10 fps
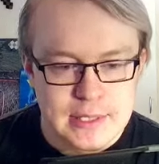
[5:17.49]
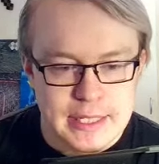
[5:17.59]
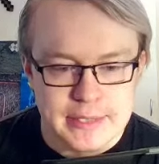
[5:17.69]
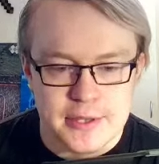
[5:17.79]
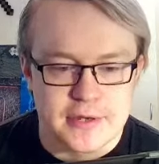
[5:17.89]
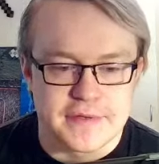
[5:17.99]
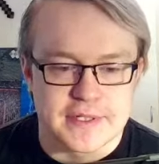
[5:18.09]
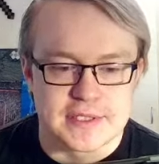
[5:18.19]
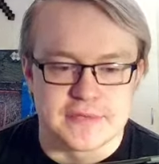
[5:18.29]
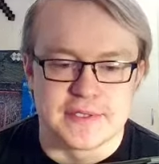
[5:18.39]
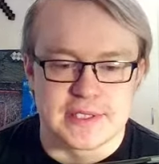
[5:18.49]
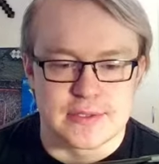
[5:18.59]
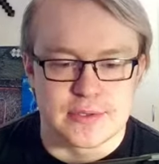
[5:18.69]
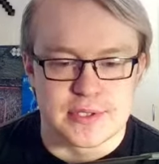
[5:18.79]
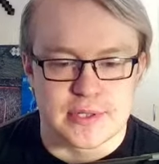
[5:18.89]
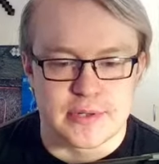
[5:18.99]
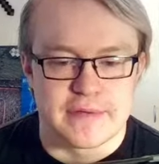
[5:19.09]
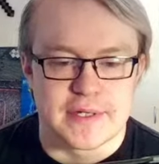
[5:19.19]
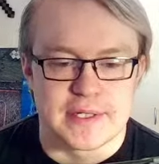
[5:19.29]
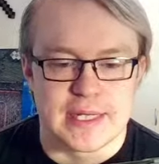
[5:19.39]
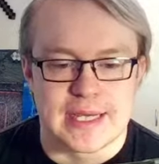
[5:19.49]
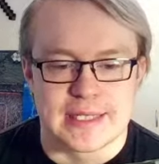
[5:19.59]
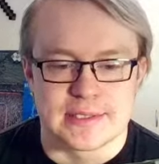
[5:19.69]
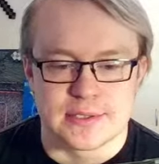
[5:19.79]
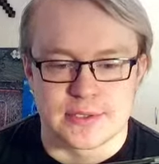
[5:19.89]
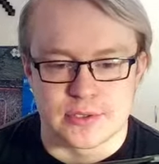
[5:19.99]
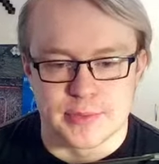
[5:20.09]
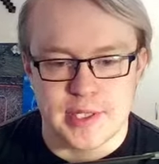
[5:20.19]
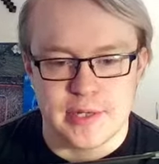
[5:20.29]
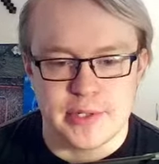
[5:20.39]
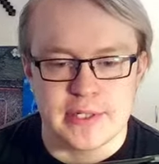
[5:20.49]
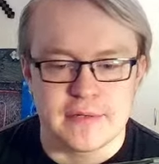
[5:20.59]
And the third effect is if it's sent to the graveyard as synchro material,